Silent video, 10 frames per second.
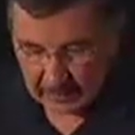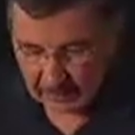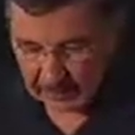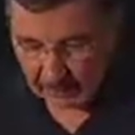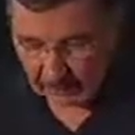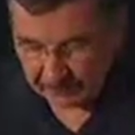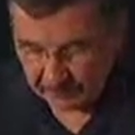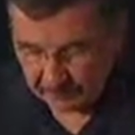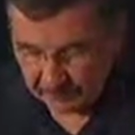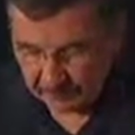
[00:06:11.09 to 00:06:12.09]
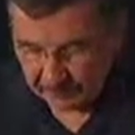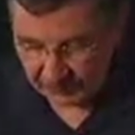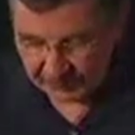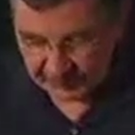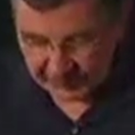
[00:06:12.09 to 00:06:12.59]
So a couple of
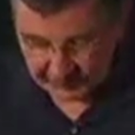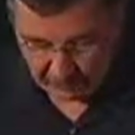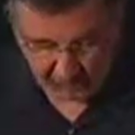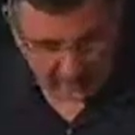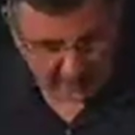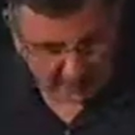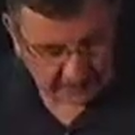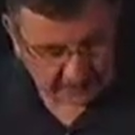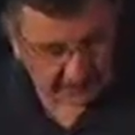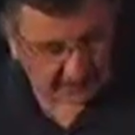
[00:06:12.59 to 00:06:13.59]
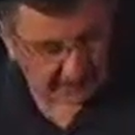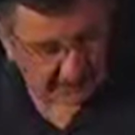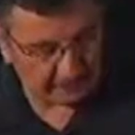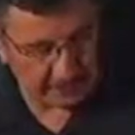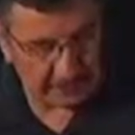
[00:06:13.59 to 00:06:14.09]
things to keep in mind is that
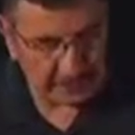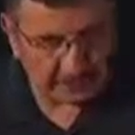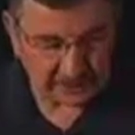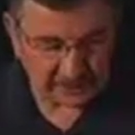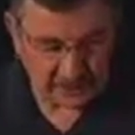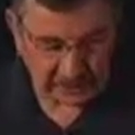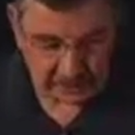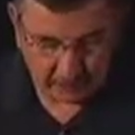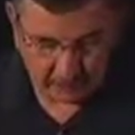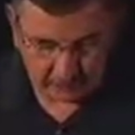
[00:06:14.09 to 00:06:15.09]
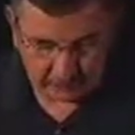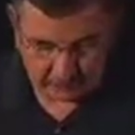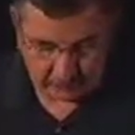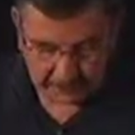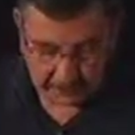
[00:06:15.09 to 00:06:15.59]
the pH is very
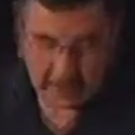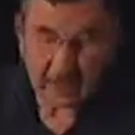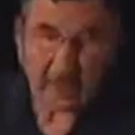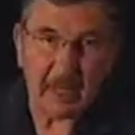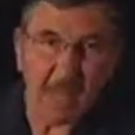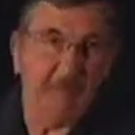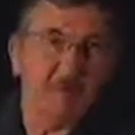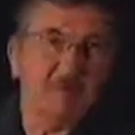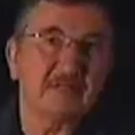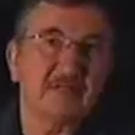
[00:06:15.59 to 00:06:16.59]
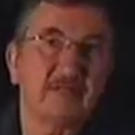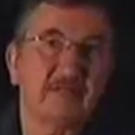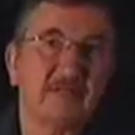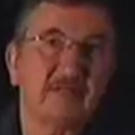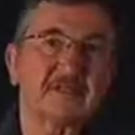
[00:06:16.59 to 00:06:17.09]
important, and most of our
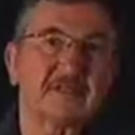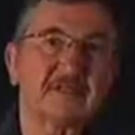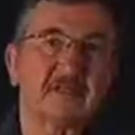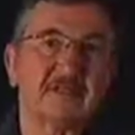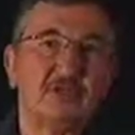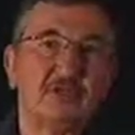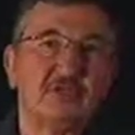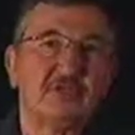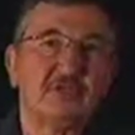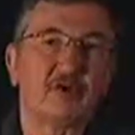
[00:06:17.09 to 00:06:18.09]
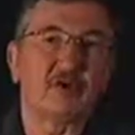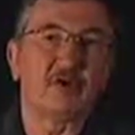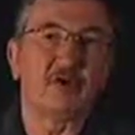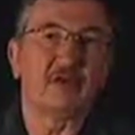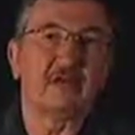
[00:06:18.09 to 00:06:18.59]
pesticides do prefer
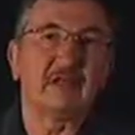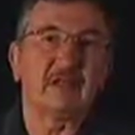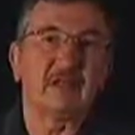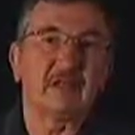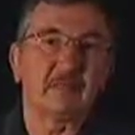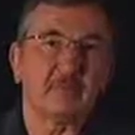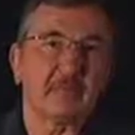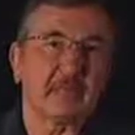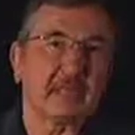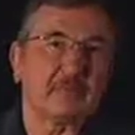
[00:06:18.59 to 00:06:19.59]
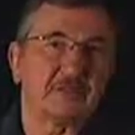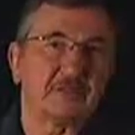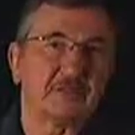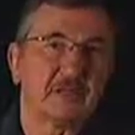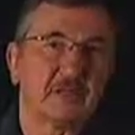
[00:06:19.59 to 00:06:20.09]
an acidic pH